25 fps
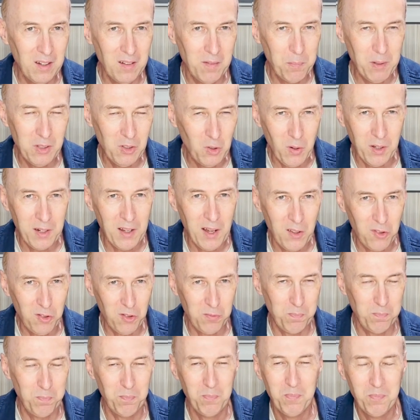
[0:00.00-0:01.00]
but you can
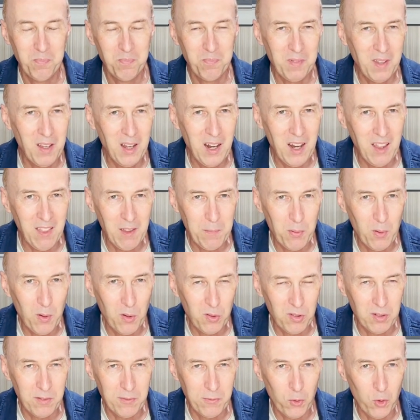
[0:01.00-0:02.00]
ask another
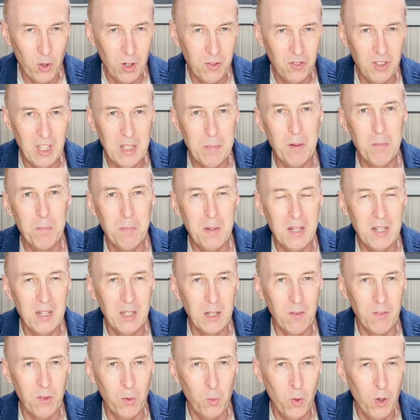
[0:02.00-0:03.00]
person for a deeper meaning
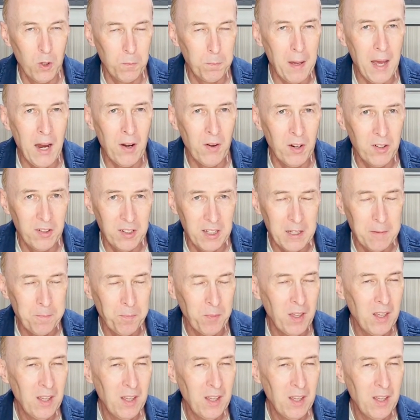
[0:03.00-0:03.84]
of the word parody.